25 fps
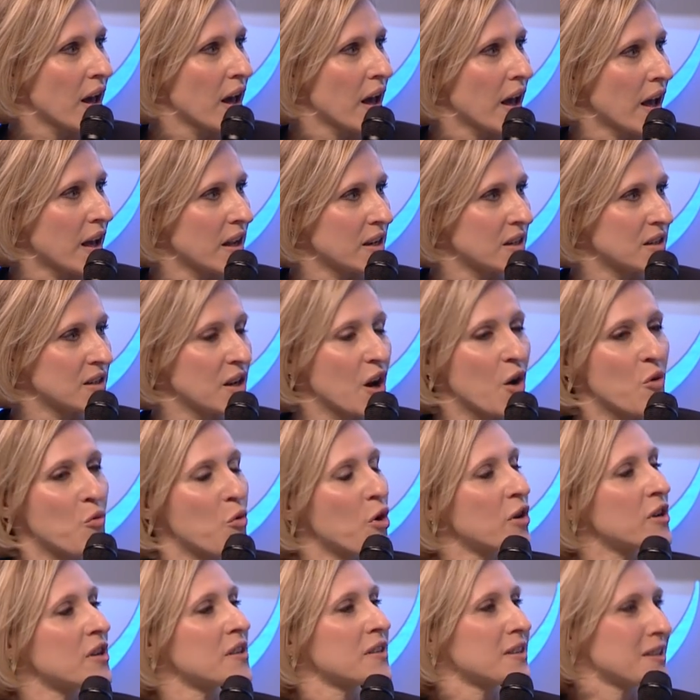And
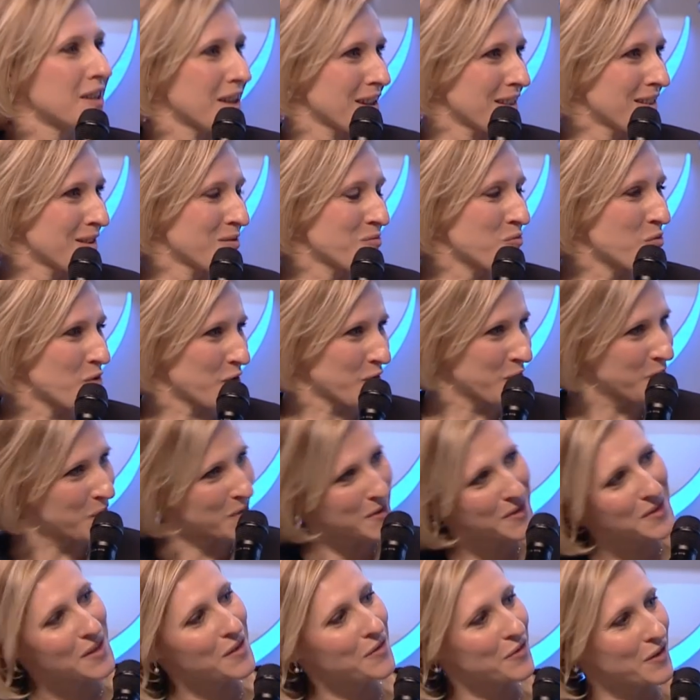what is it more
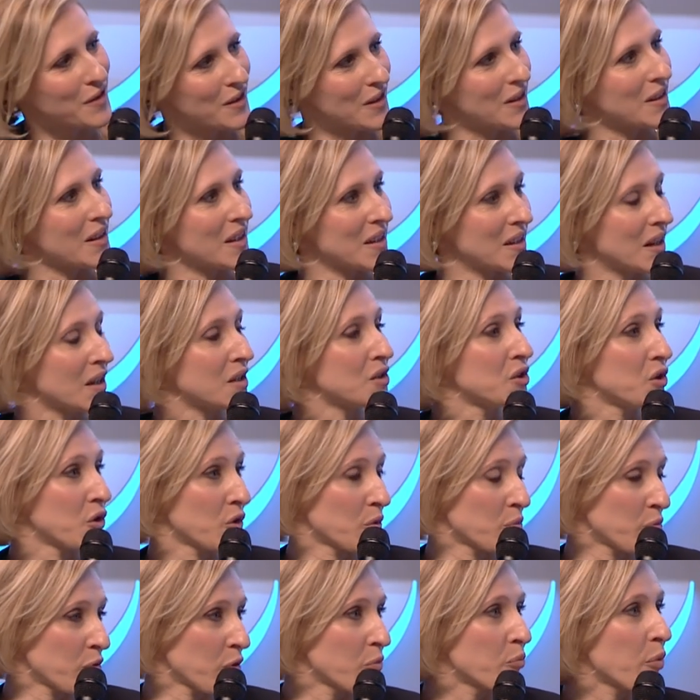specifically that you're
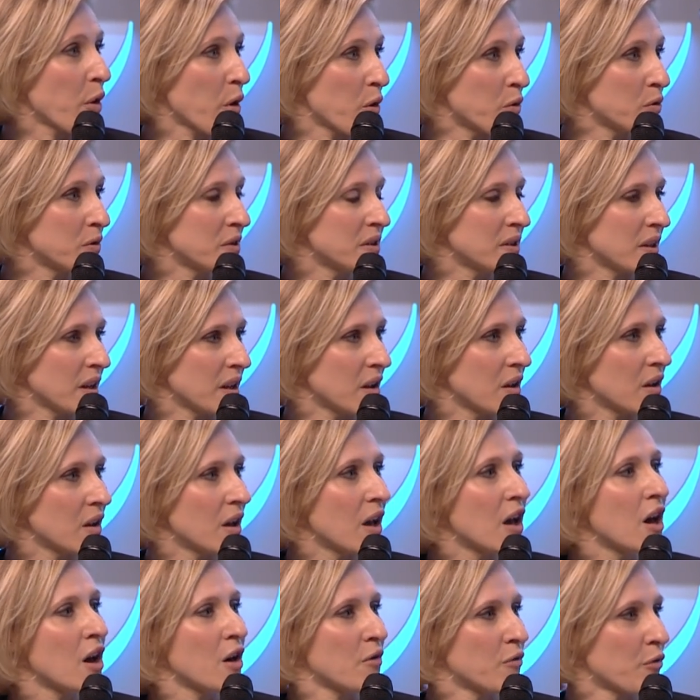proposing
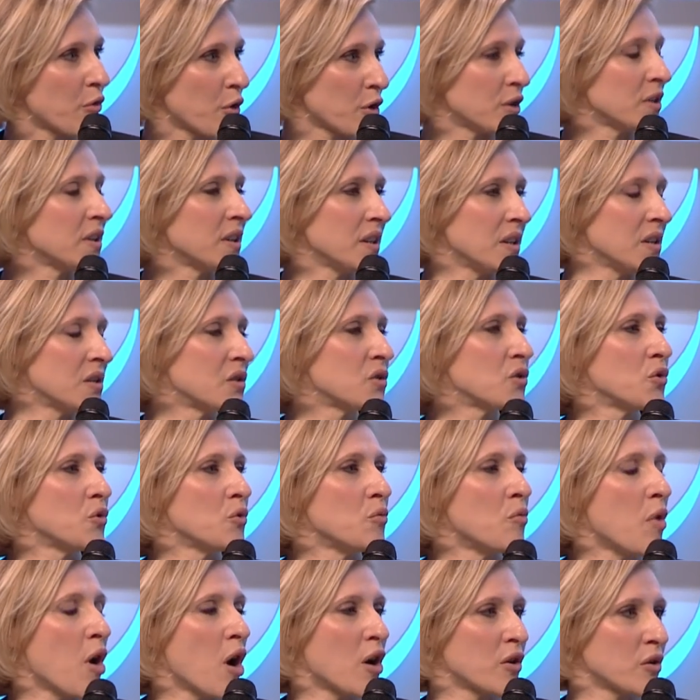for these two
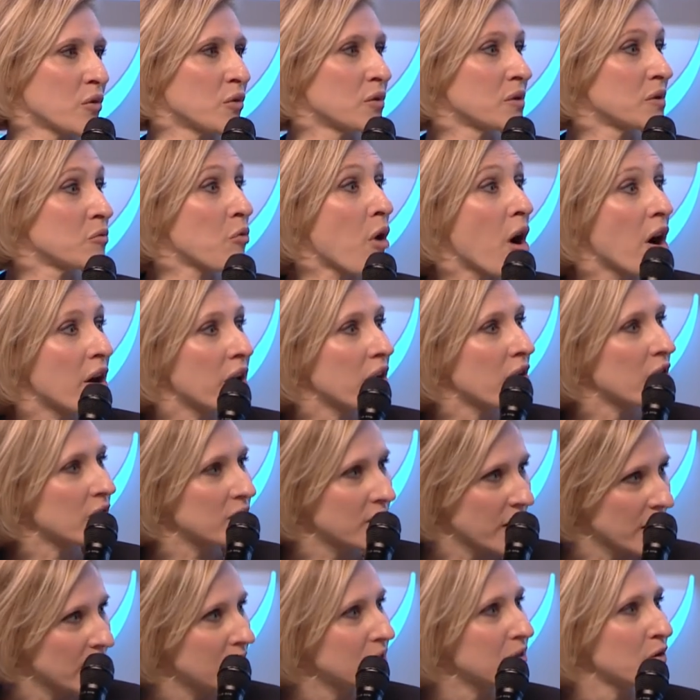models? Why are
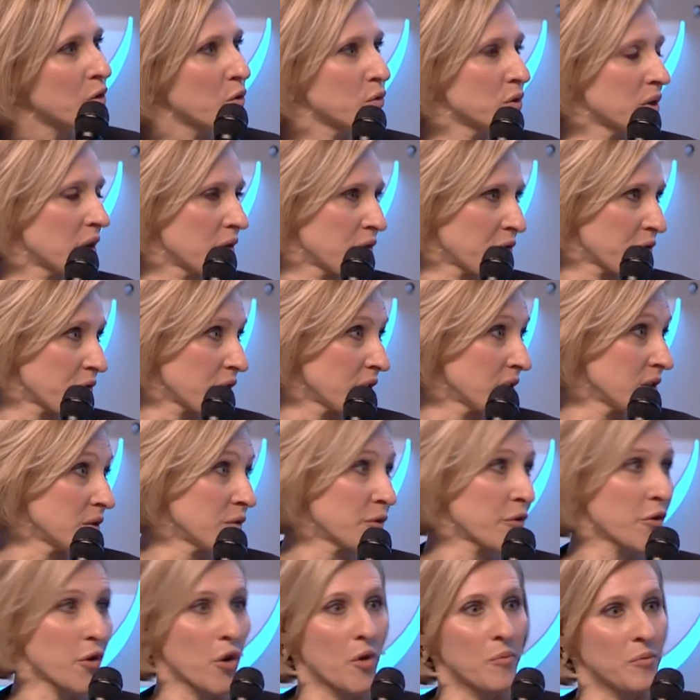they so different
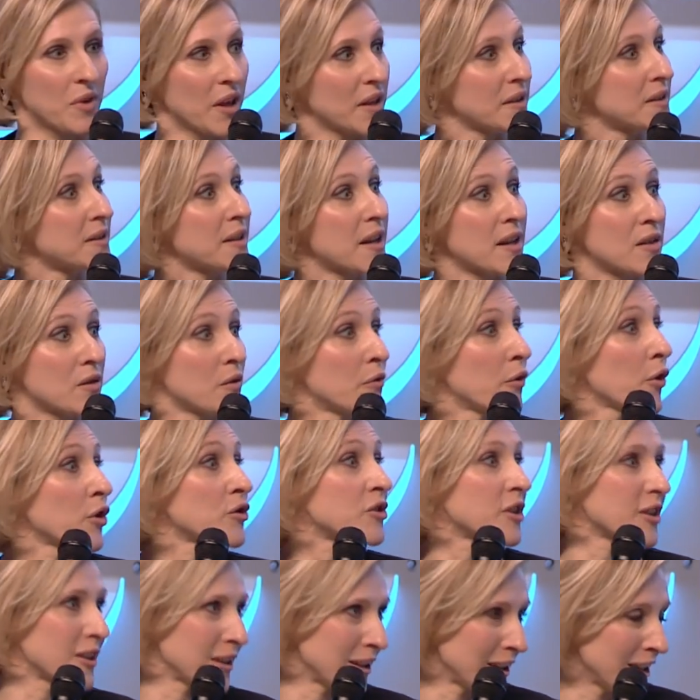from, let's say, the
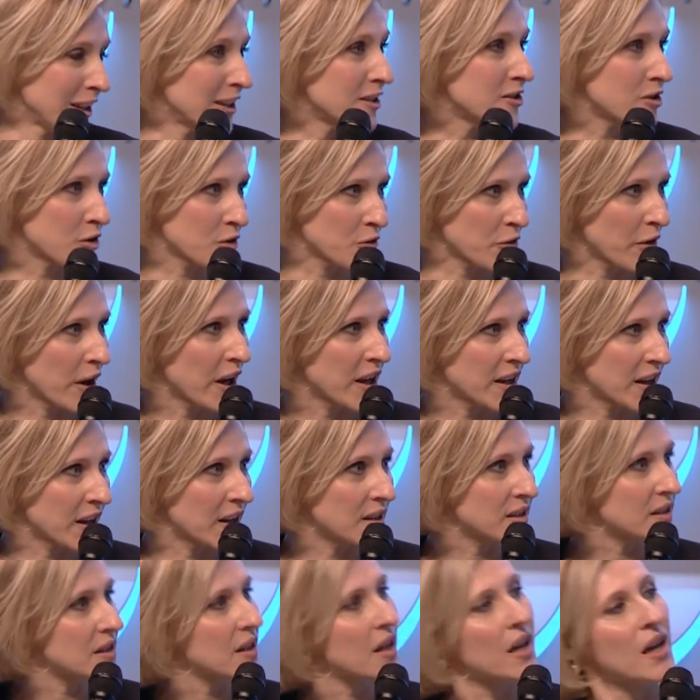vertically
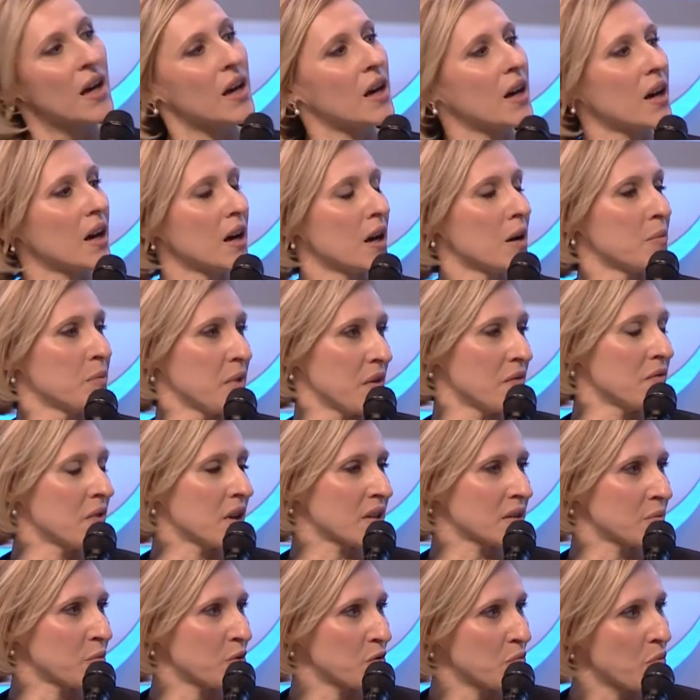integrated
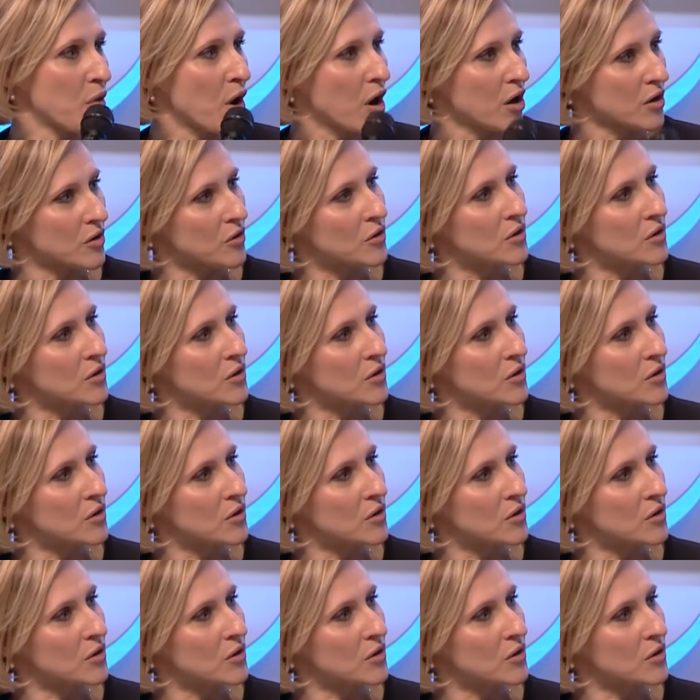investment model?